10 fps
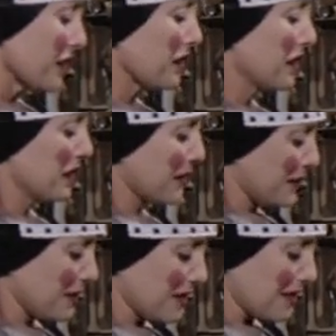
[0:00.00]
was
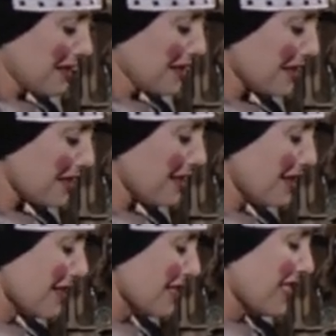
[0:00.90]
smarter nor your
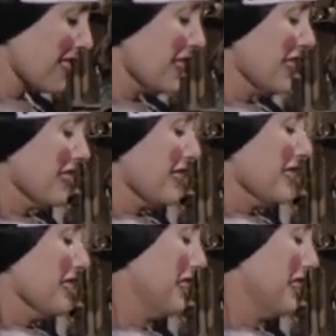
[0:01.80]
unwritten form.